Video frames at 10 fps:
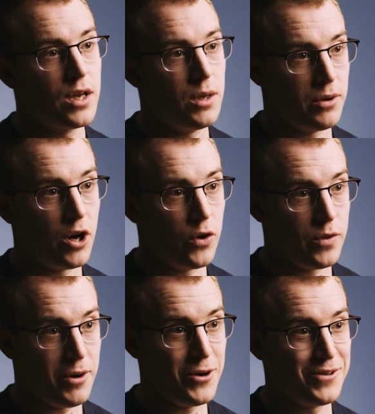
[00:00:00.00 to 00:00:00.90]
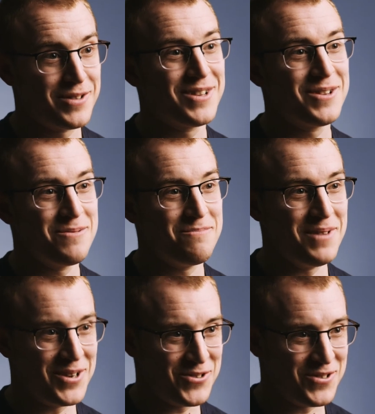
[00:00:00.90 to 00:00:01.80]
keep an eye on the post,
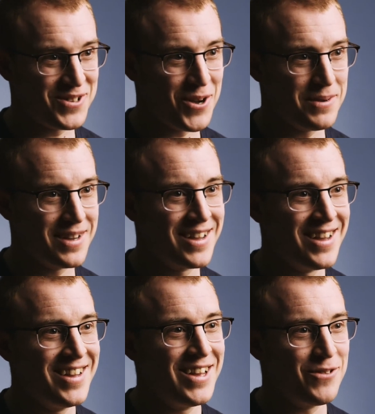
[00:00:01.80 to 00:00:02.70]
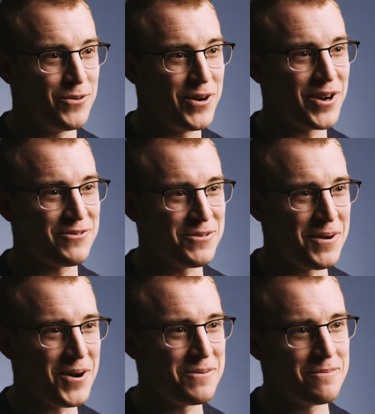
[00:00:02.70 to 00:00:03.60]
make sure it's coming. If you're working from
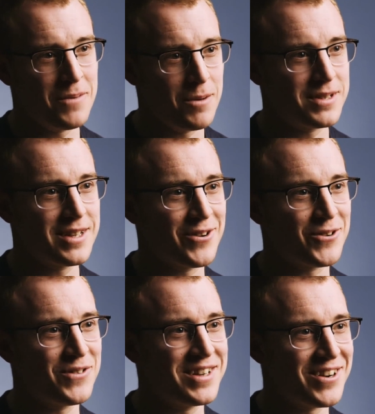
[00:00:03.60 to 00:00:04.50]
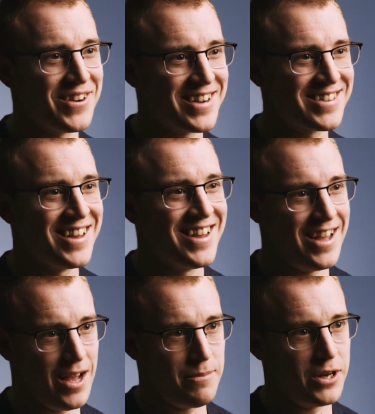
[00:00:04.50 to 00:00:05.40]
home, maybe stick on a redirect
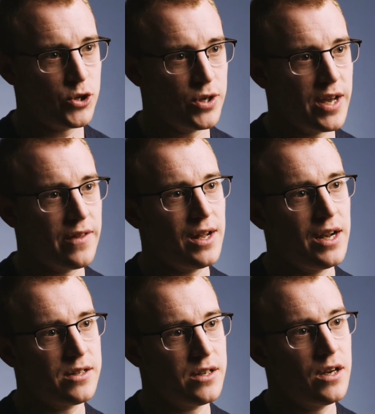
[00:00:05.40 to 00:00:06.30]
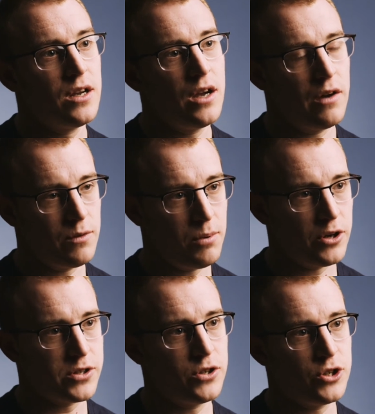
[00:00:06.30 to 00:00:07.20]
and make sure you get that letter and
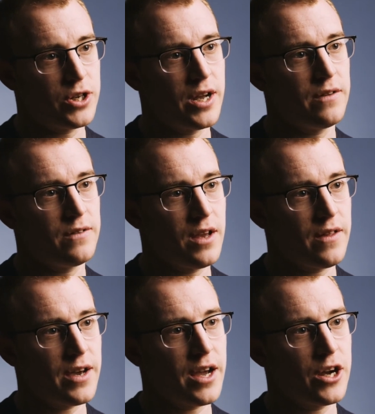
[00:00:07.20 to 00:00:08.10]
reply as soon as you can to get that